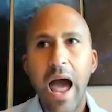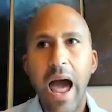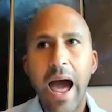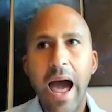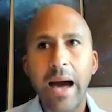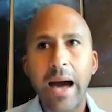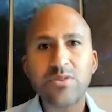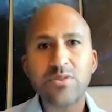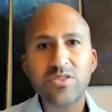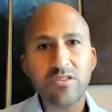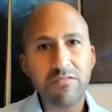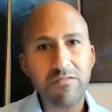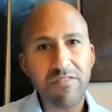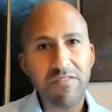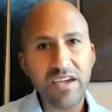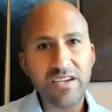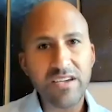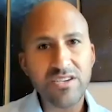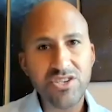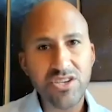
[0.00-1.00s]

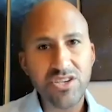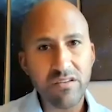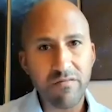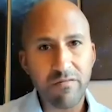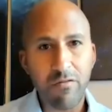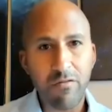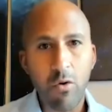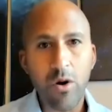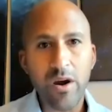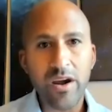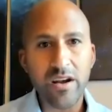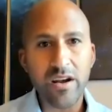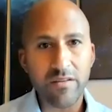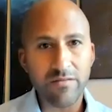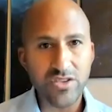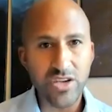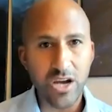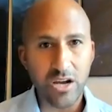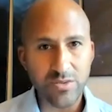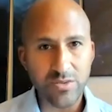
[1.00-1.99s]
observation void of
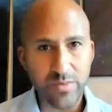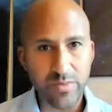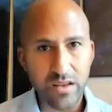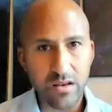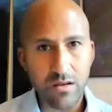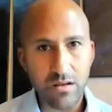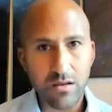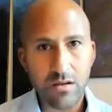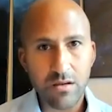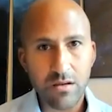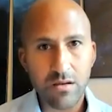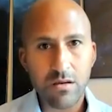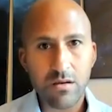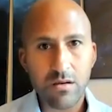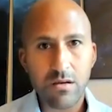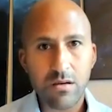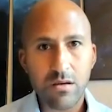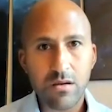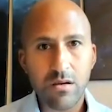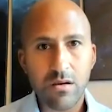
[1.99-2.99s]
judgment,
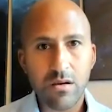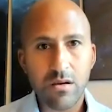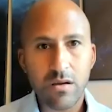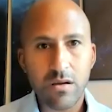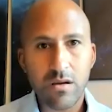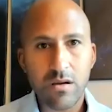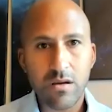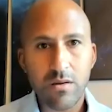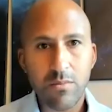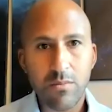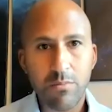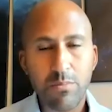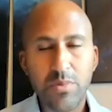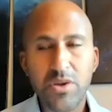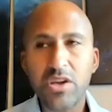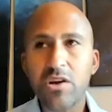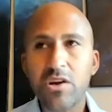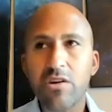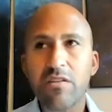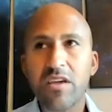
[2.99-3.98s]

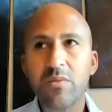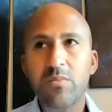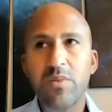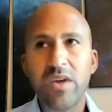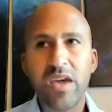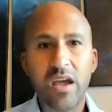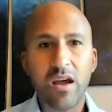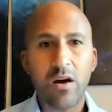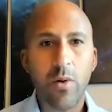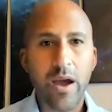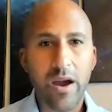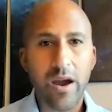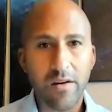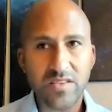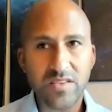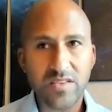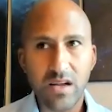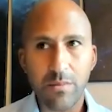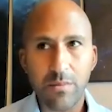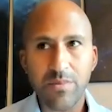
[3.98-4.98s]
purely being aware
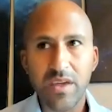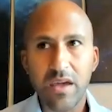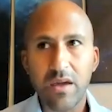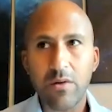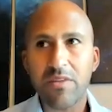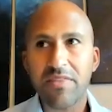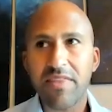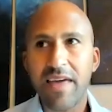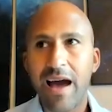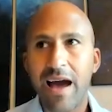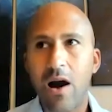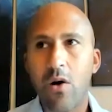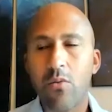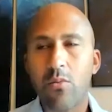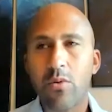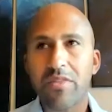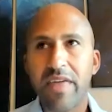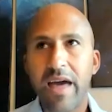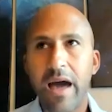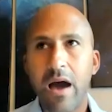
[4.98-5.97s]
of something without
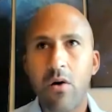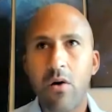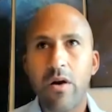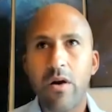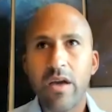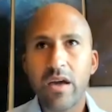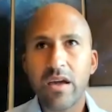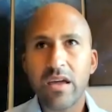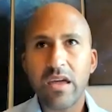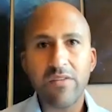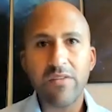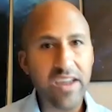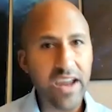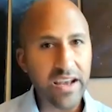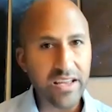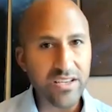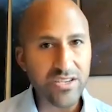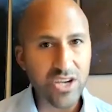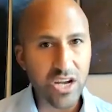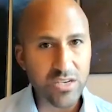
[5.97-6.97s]
giving
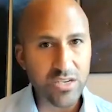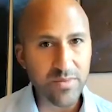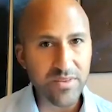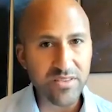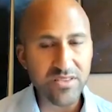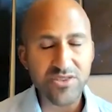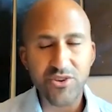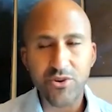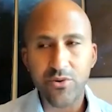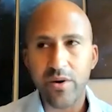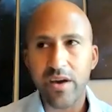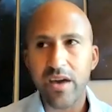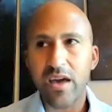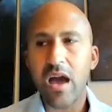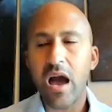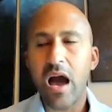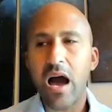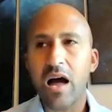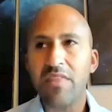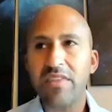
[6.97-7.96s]
any judgment to it.
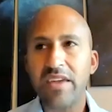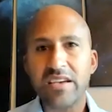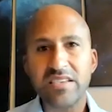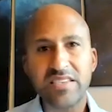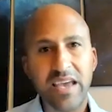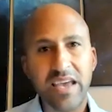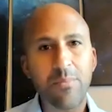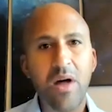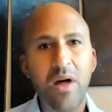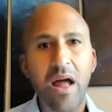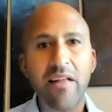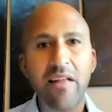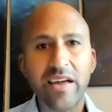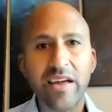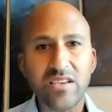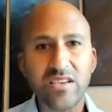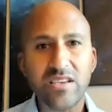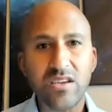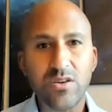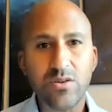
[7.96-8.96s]
The example I
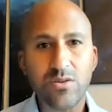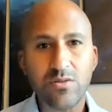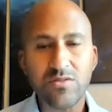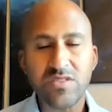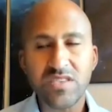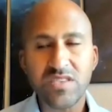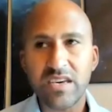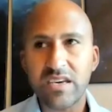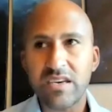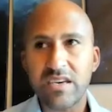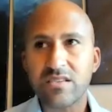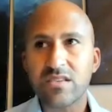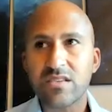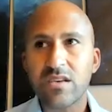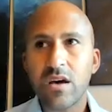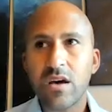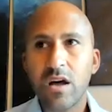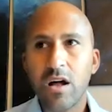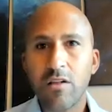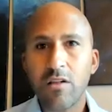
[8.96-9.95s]
like to use is
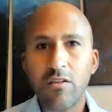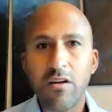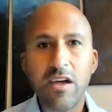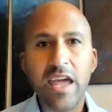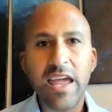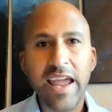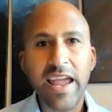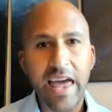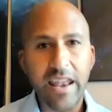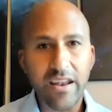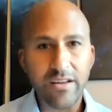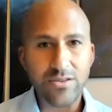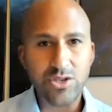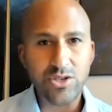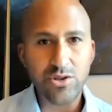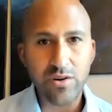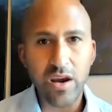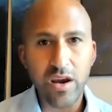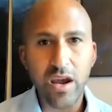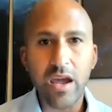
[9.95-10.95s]
looking at a
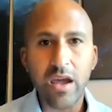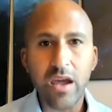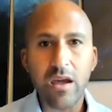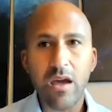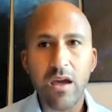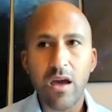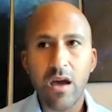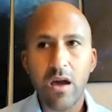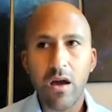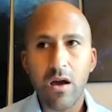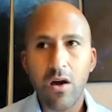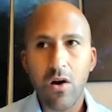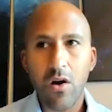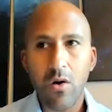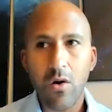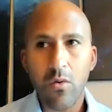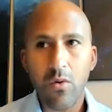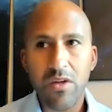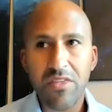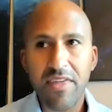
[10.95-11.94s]
tree
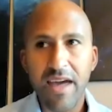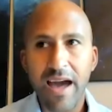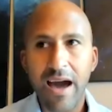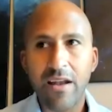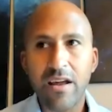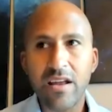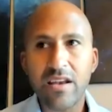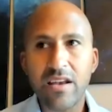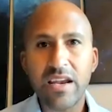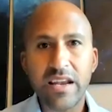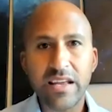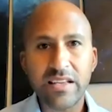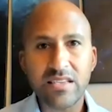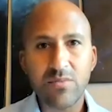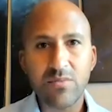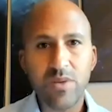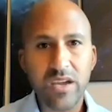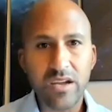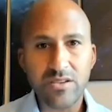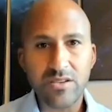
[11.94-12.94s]
without it needing
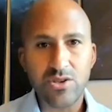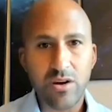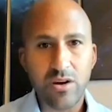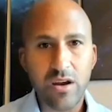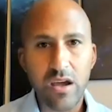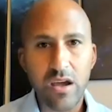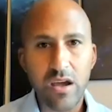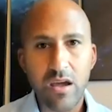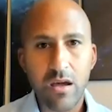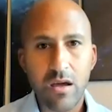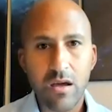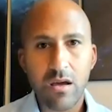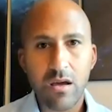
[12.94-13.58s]
to be a tree.